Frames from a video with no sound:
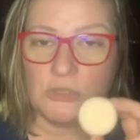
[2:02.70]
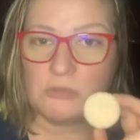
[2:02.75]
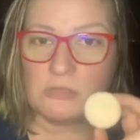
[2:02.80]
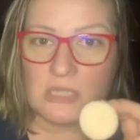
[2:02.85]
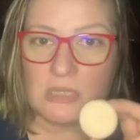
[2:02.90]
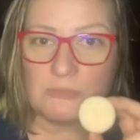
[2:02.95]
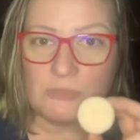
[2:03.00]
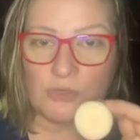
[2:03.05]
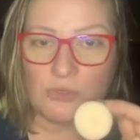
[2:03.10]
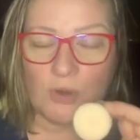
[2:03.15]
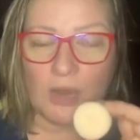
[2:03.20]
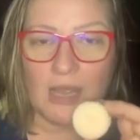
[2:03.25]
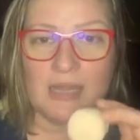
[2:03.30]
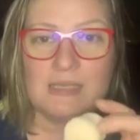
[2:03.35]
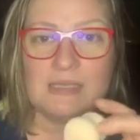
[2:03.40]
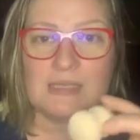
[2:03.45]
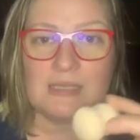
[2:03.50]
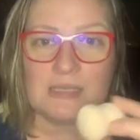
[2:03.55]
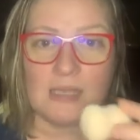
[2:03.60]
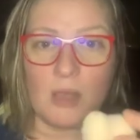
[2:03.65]
them dry.
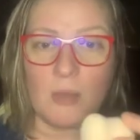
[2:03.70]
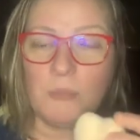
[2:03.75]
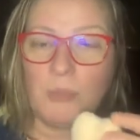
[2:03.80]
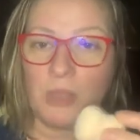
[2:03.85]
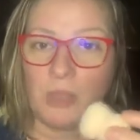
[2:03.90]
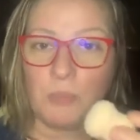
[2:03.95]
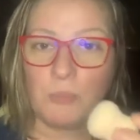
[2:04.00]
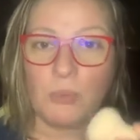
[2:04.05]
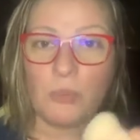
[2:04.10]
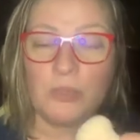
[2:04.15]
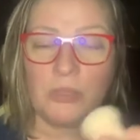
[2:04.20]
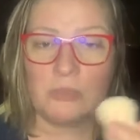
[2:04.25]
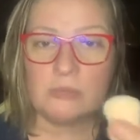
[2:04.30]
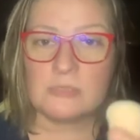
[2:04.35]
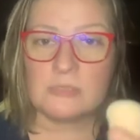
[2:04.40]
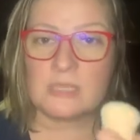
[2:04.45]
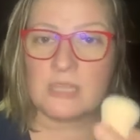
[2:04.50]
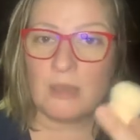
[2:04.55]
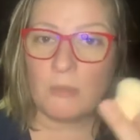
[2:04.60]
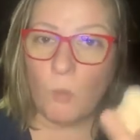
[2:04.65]
Some people
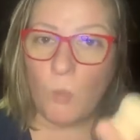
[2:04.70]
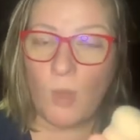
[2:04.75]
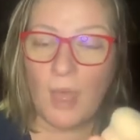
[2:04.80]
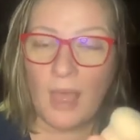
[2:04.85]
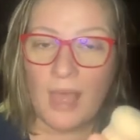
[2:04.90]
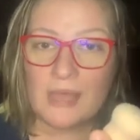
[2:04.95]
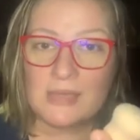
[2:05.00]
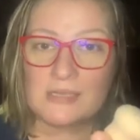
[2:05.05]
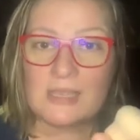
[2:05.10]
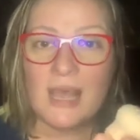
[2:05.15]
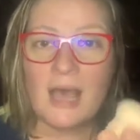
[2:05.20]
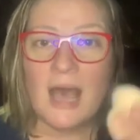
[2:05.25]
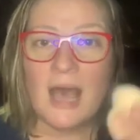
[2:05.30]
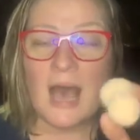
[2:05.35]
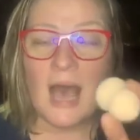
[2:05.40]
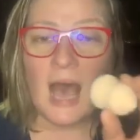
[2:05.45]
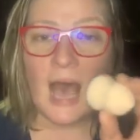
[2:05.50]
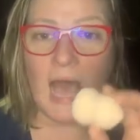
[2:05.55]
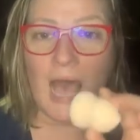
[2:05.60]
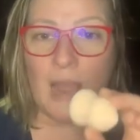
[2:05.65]
use them wet.
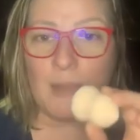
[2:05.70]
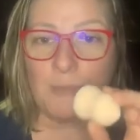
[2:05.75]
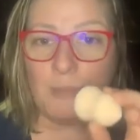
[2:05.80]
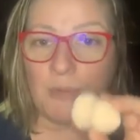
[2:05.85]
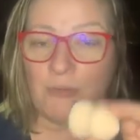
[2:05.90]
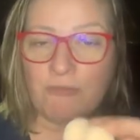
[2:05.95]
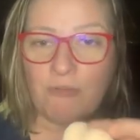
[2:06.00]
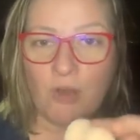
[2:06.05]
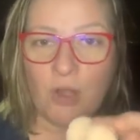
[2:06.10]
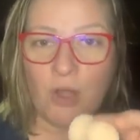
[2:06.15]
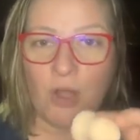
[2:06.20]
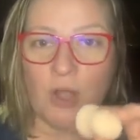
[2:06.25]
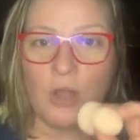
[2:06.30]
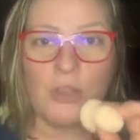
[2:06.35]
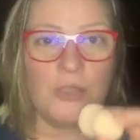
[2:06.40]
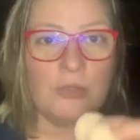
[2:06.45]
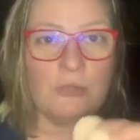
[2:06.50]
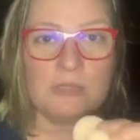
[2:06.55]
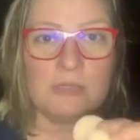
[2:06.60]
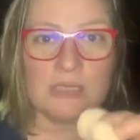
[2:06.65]
I prefer
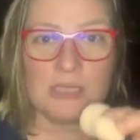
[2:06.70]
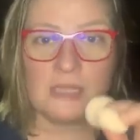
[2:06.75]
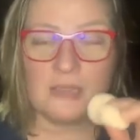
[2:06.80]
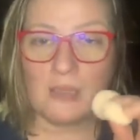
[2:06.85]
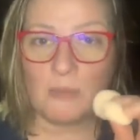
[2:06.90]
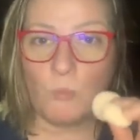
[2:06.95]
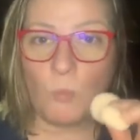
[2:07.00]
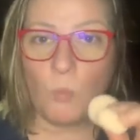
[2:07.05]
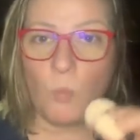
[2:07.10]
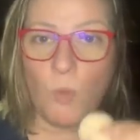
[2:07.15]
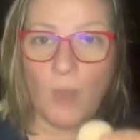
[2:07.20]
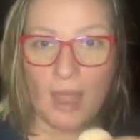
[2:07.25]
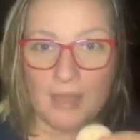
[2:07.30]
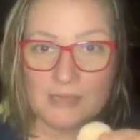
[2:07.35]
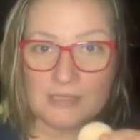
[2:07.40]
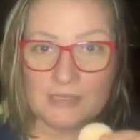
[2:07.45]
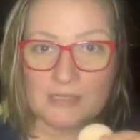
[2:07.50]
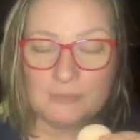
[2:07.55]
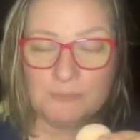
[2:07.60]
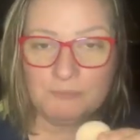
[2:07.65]
using them
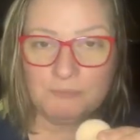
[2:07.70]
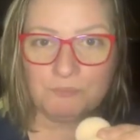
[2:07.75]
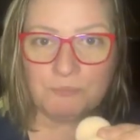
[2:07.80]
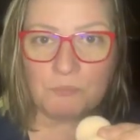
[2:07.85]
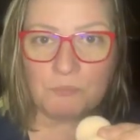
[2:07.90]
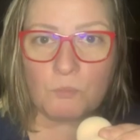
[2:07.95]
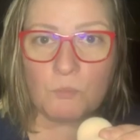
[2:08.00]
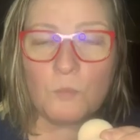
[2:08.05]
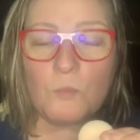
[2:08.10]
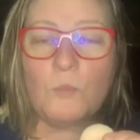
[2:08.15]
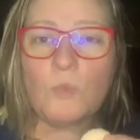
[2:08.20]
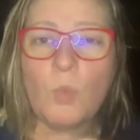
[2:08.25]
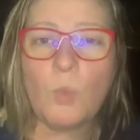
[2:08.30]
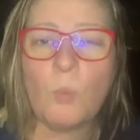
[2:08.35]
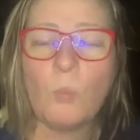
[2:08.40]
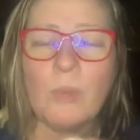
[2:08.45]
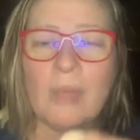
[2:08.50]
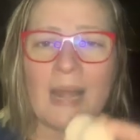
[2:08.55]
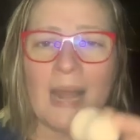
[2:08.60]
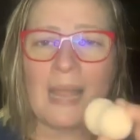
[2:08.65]
wet
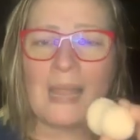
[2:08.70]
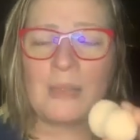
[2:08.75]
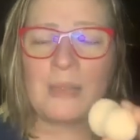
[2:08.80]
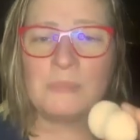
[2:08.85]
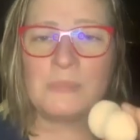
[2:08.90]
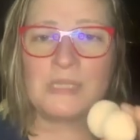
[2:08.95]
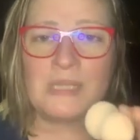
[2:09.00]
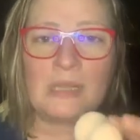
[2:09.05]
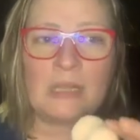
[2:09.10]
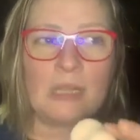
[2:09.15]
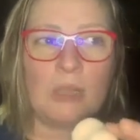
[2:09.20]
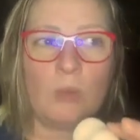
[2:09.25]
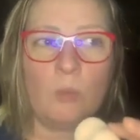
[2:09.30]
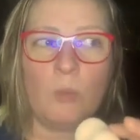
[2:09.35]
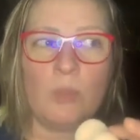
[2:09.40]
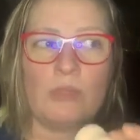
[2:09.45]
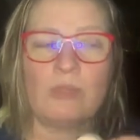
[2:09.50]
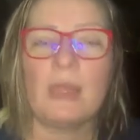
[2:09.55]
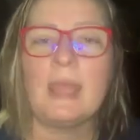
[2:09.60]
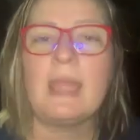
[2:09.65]
when I am dealing
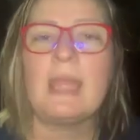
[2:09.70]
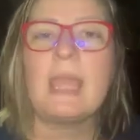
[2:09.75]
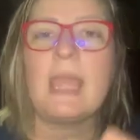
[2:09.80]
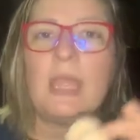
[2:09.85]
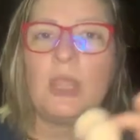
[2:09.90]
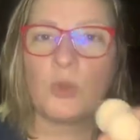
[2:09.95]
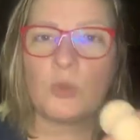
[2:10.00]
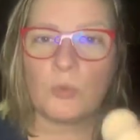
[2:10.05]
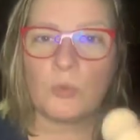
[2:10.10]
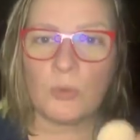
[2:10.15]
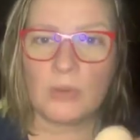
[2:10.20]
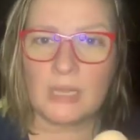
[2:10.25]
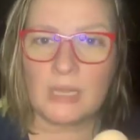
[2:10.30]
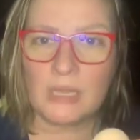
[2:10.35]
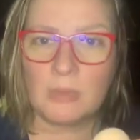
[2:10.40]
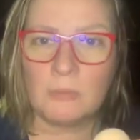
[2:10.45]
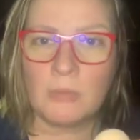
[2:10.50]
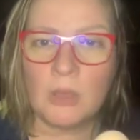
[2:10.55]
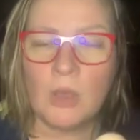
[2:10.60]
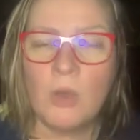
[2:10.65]
with like a
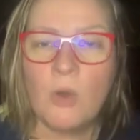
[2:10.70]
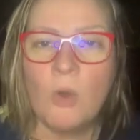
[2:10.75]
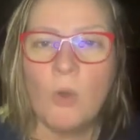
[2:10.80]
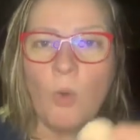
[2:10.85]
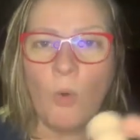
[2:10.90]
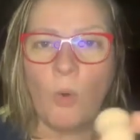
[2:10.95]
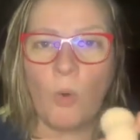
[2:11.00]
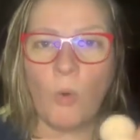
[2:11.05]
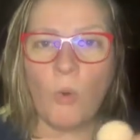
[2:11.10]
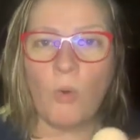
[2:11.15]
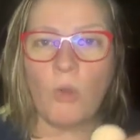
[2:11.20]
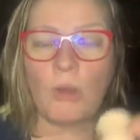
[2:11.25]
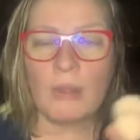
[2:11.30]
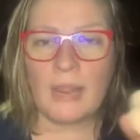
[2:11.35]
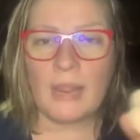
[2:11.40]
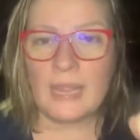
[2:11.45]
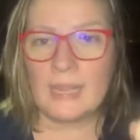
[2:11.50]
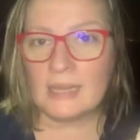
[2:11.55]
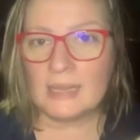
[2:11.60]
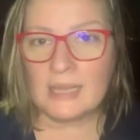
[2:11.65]
cream or
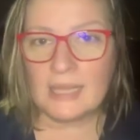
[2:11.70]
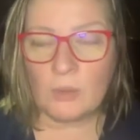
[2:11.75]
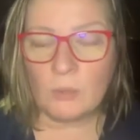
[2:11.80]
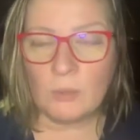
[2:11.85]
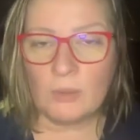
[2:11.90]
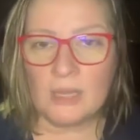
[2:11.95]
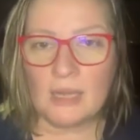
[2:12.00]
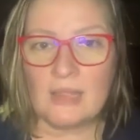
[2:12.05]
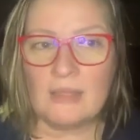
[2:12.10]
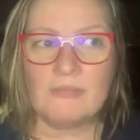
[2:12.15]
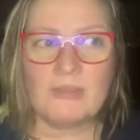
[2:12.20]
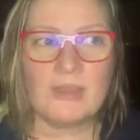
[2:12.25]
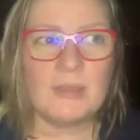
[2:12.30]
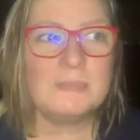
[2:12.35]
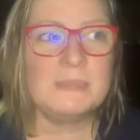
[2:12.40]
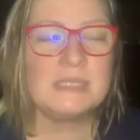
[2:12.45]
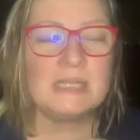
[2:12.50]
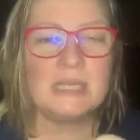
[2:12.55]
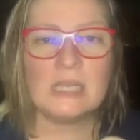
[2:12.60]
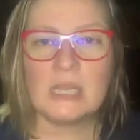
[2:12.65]
a liquid. If
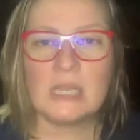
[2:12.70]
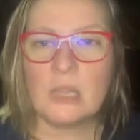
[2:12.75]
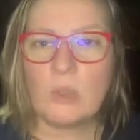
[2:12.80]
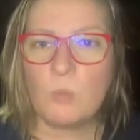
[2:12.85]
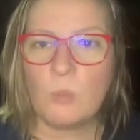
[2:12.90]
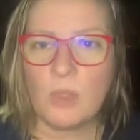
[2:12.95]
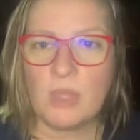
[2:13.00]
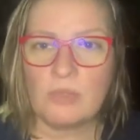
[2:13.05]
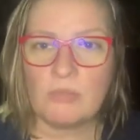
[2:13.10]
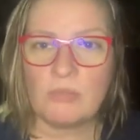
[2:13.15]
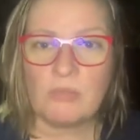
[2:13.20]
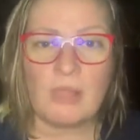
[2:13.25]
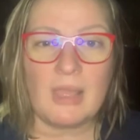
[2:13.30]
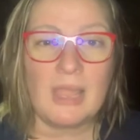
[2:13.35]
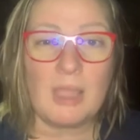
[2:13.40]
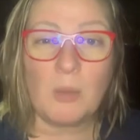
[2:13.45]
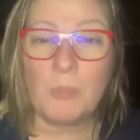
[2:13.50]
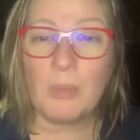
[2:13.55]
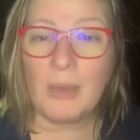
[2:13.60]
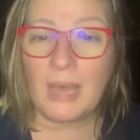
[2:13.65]
I'm dealing with
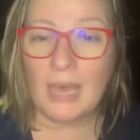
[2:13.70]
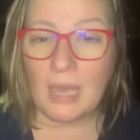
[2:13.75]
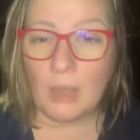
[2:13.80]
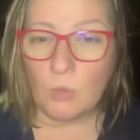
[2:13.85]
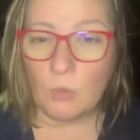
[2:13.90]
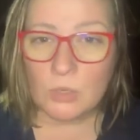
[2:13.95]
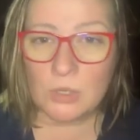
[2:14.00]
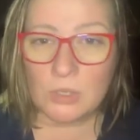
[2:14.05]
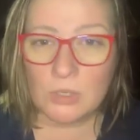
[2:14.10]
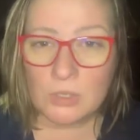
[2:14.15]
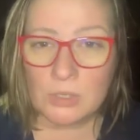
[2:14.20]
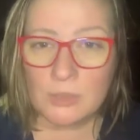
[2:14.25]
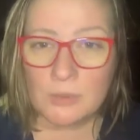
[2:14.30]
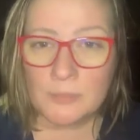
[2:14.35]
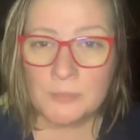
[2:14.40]
like a powder,